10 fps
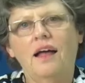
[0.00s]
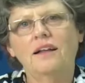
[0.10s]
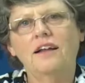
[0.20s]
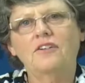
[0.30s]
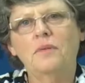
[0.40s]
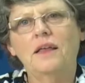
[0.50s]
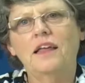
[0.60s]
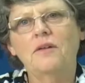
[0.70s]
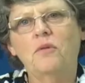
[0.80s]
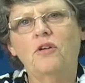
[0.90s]
I'd like to
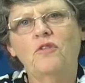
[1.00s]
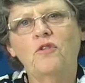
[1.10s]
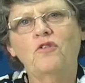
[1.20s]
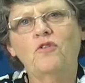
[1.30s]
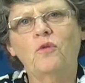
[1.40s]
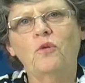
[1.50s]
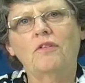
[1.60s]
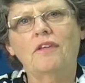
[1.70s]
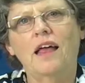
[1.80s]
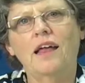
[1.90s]
begin by first of all
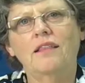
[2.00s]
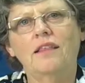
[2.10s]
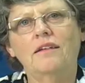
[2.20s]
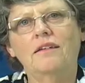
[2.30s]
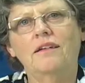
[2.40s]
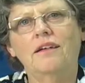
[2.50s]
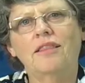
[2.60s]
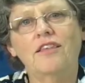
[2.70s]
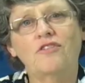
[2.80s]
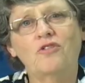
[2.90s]
saying that
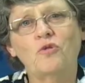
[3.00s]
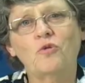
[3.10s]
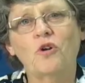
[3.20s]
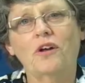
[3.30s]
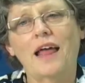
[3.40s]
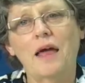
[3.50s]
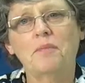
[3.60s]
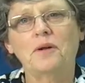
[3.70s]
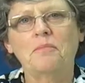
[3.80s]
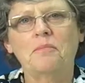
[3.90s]
this should not
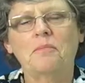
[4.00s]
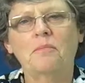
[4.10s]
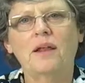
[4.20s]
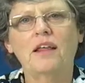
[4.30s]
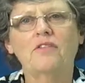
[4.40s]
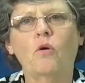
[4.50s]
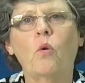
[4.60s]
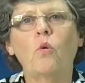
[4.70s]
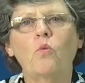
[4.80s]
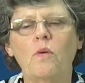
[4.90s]
happen. But as
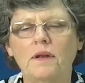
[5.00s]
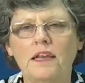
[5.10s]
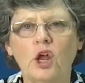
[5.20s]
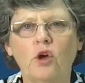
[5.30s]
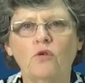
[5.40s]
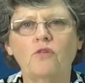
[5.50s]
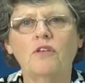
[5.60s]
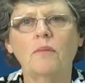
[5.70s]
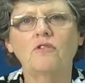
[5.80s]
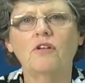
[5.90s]
all women know,
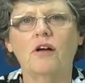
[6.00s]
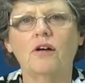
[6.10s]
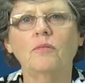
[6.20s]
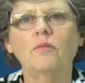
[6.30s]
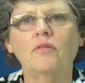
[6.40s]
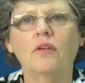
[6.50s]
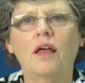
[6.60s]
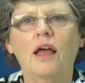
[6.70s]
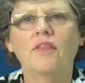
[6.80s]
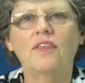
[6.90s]
sometimes
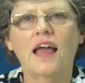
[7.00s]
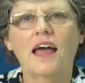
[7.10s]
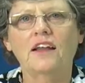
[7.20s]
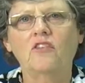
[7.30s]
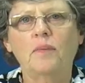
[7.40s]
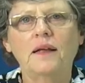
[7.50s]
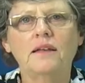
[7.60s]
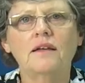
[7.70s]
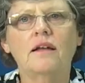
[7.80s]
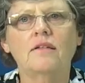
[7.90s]
the
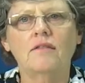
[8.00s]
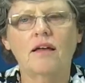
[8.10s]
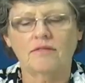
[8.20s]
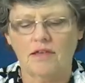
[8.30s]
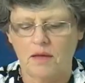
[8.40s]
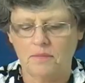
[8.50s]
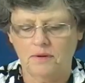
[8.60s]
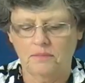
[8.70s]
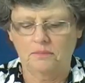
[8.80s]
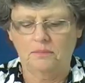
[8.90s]
unexpected does
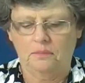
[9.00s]
happen.